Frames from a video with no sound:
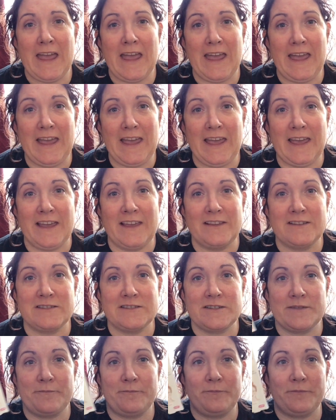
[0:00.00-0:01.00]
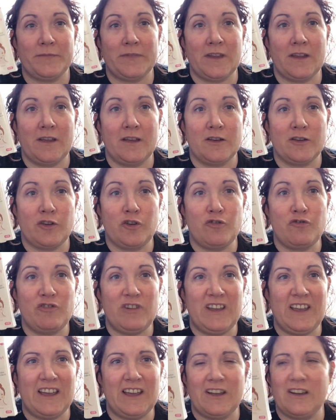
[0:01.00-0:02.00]
It is
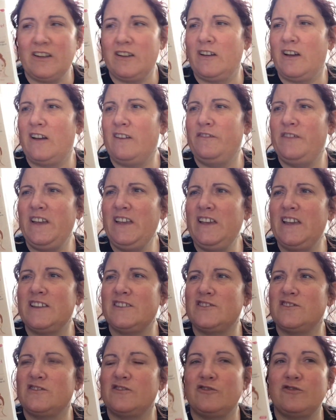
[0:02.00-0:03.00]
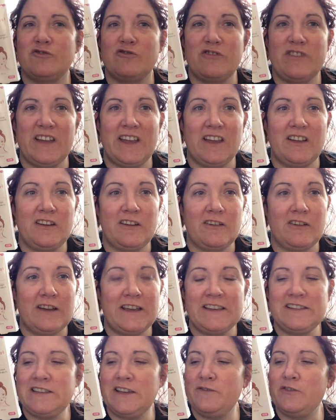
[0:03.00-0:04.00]
Korean, I think it's Korean,
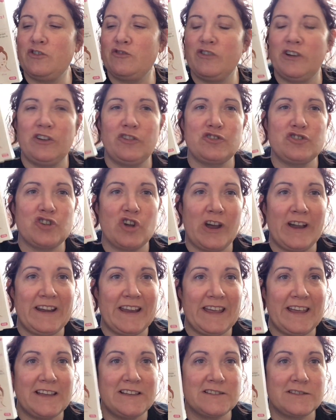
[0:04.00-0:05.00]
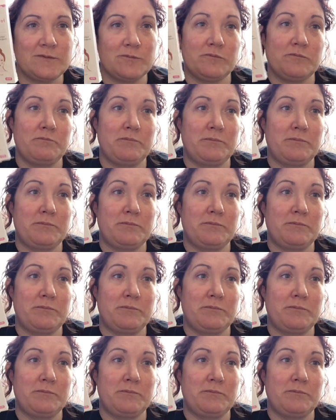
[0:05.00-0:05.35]
it's either Korean or Chinese,